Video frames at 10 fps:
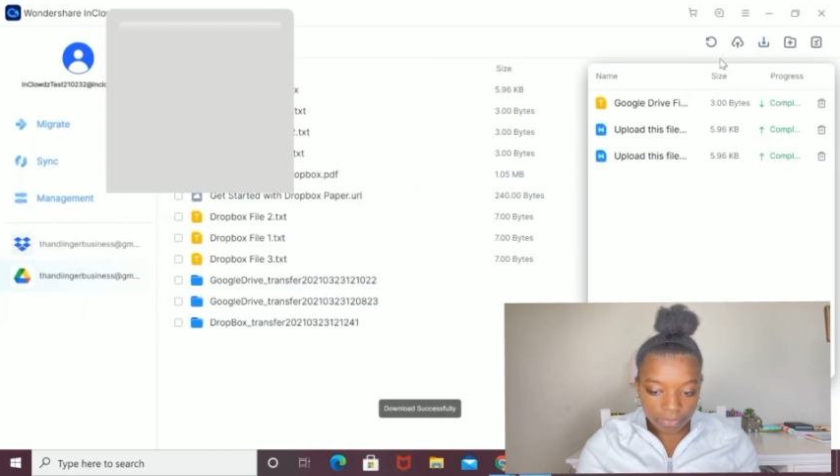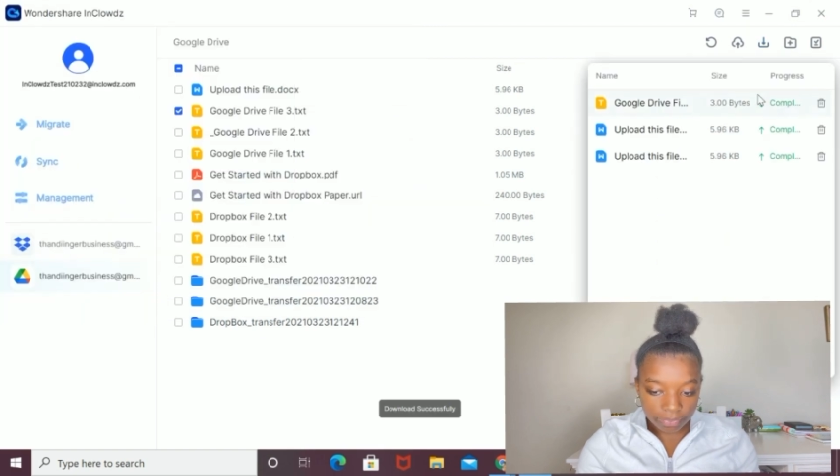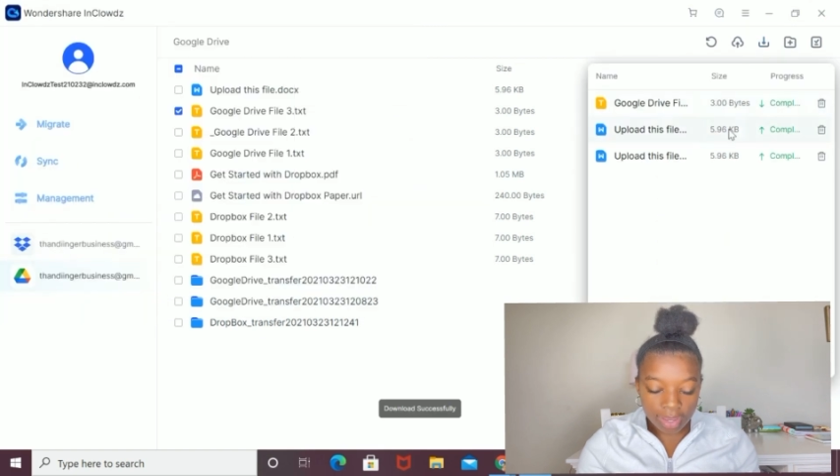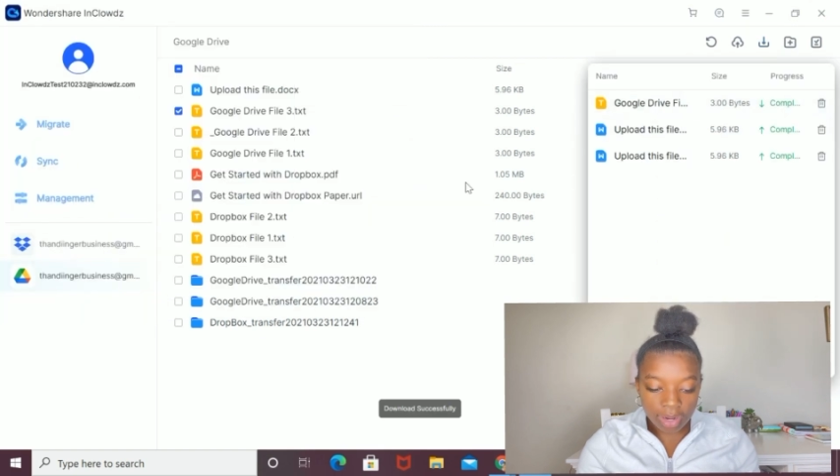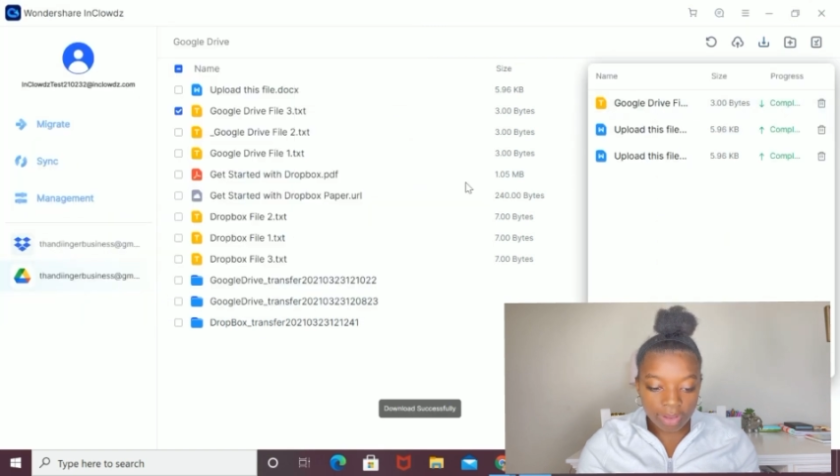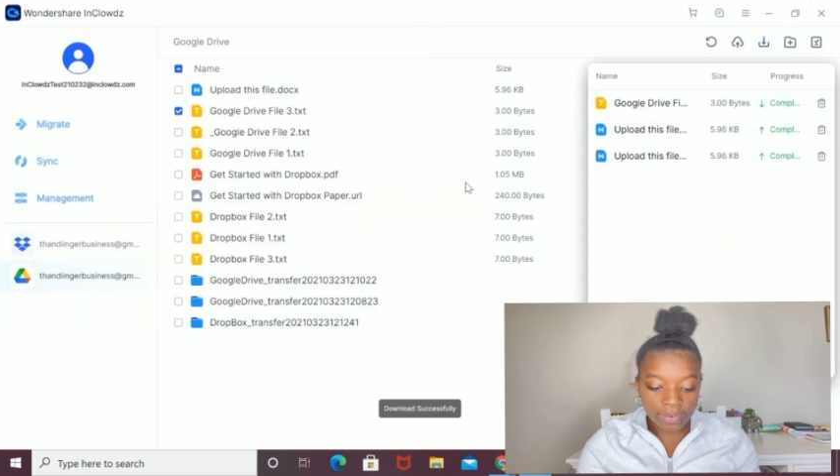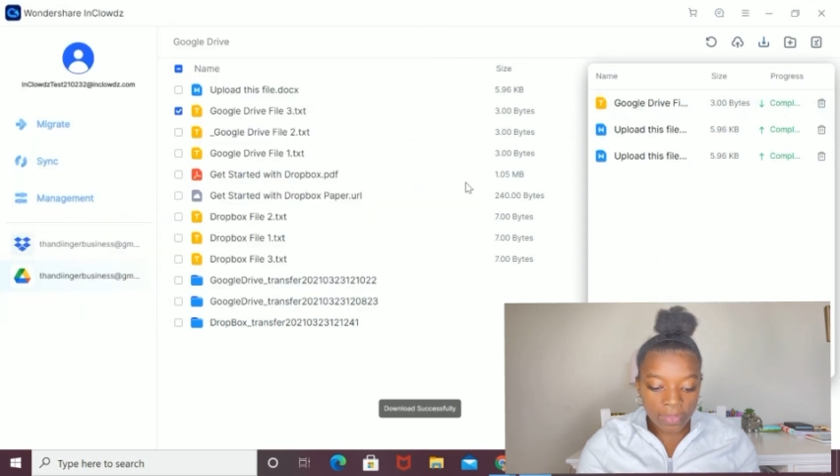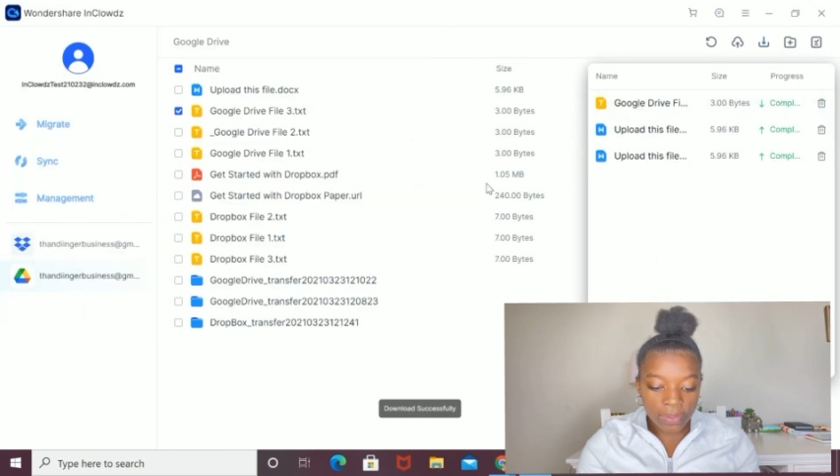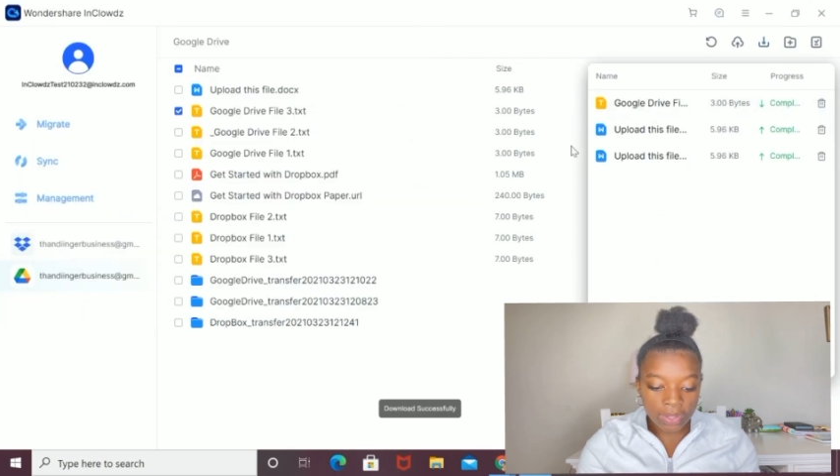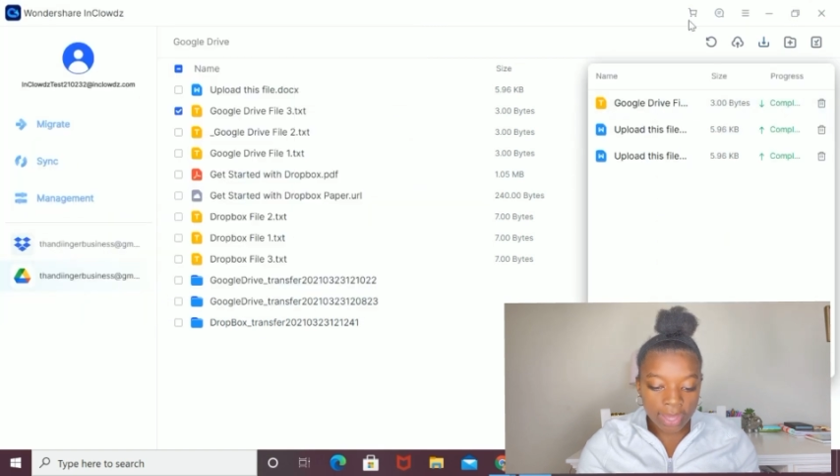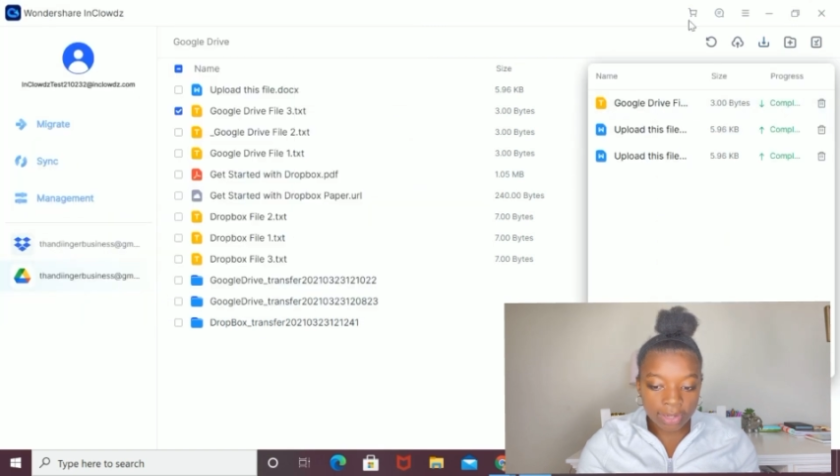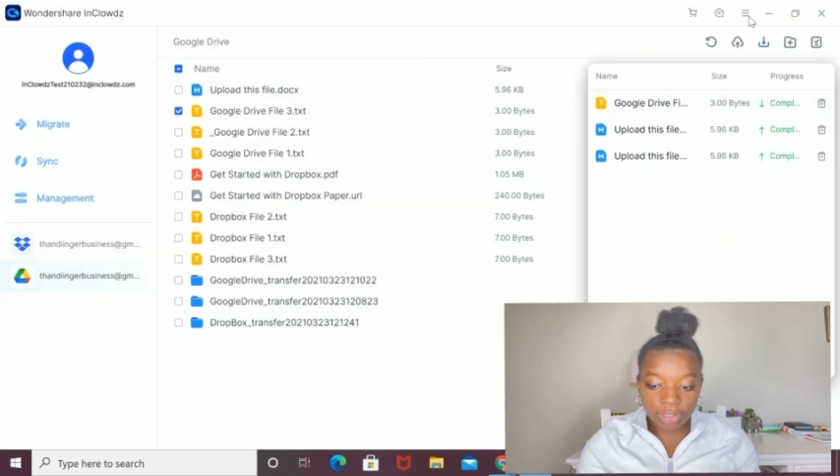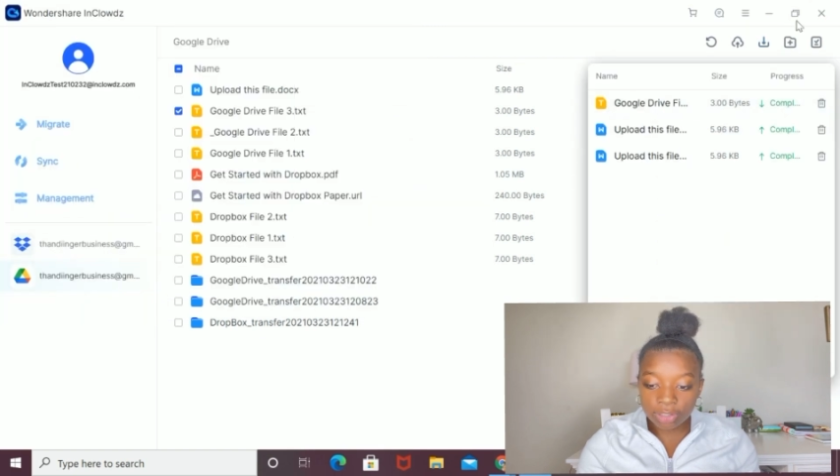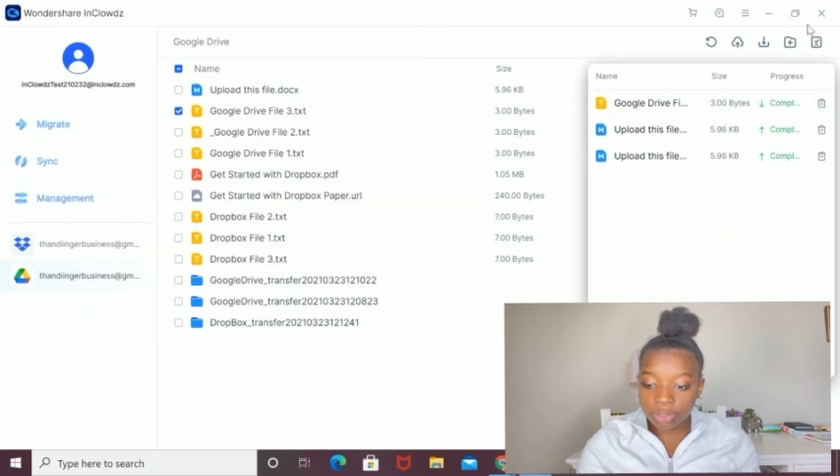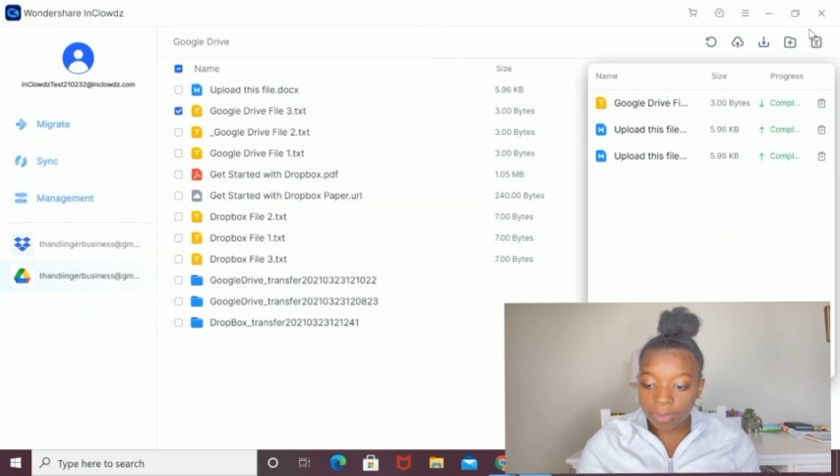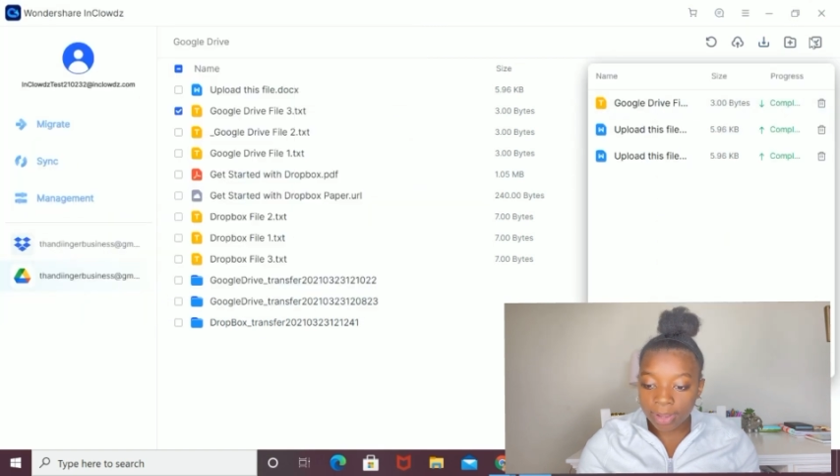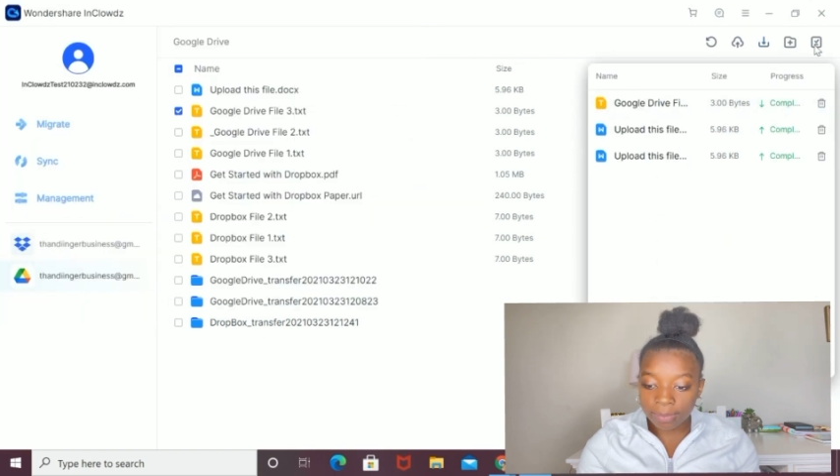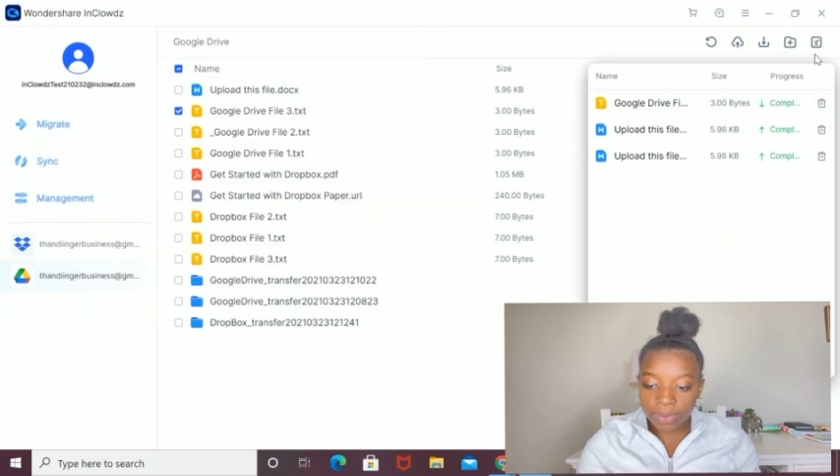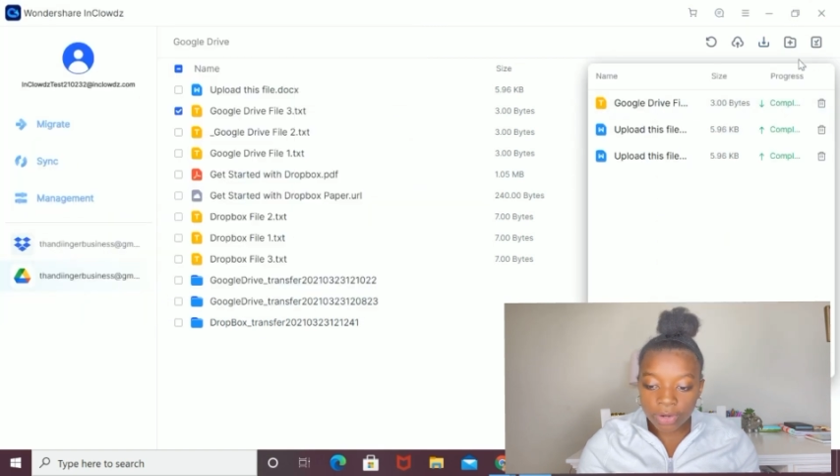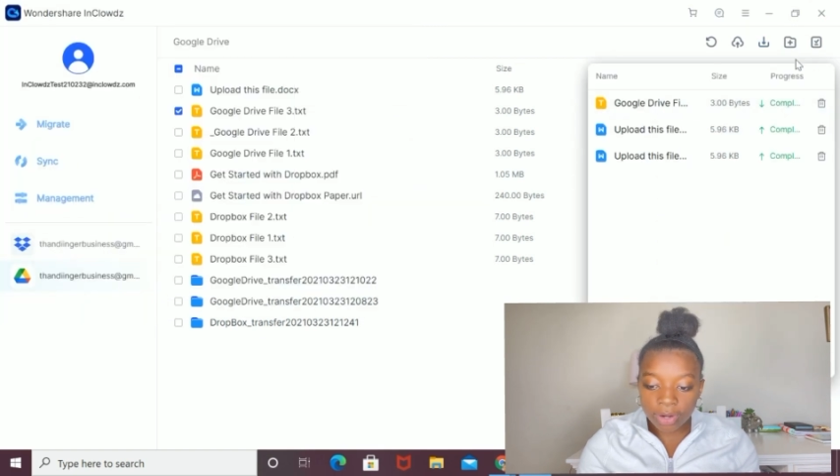And I've downloaded that to my
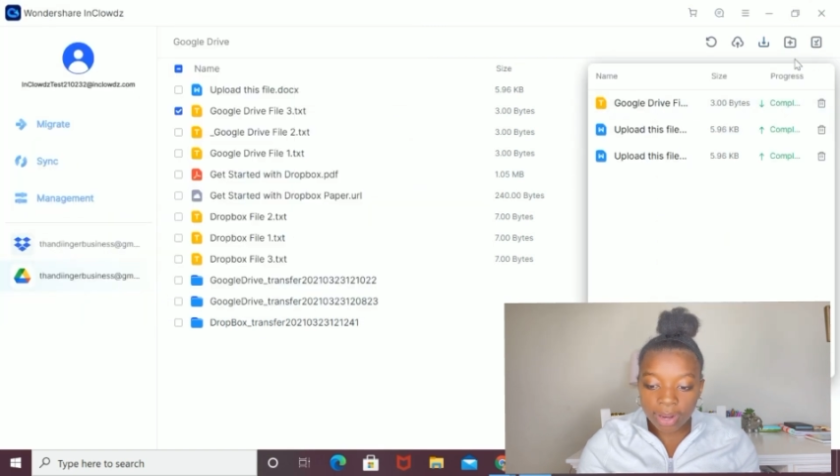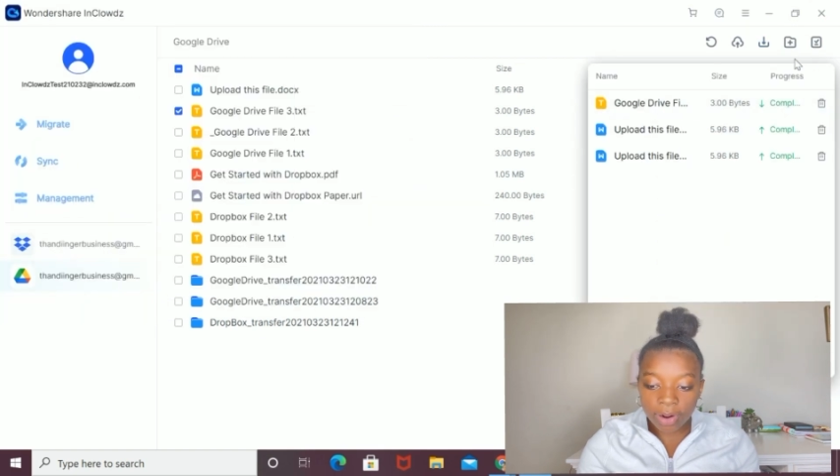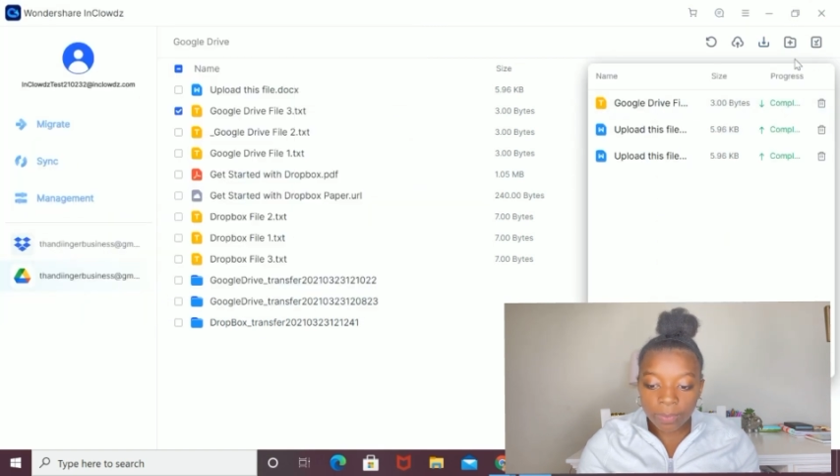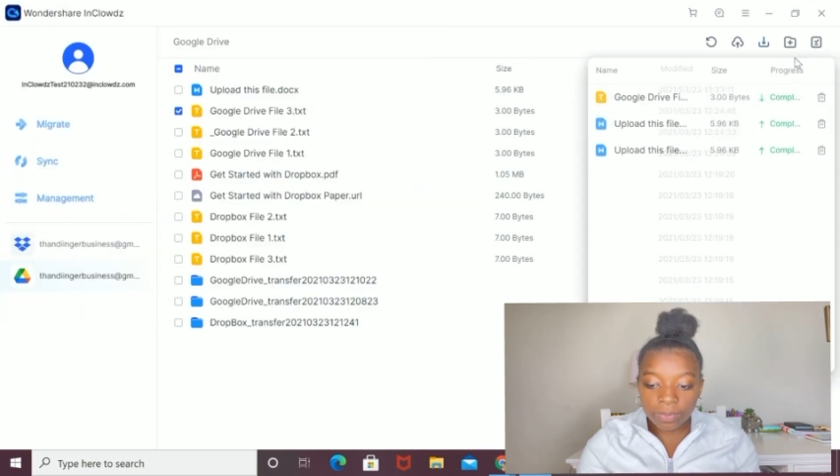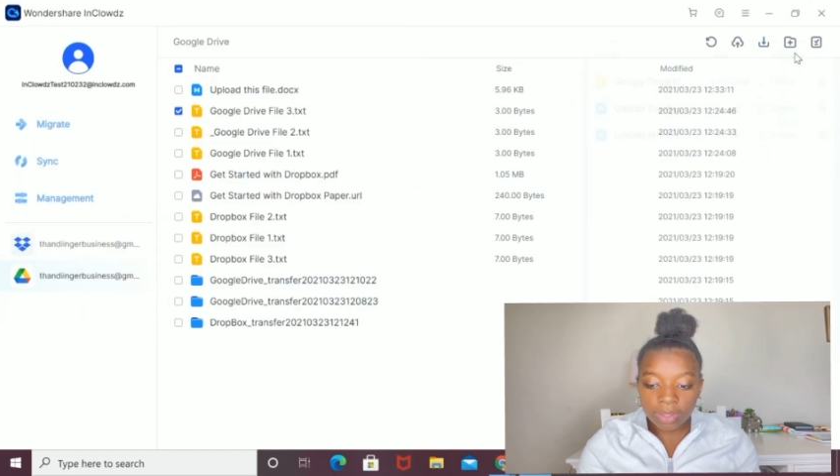computer now.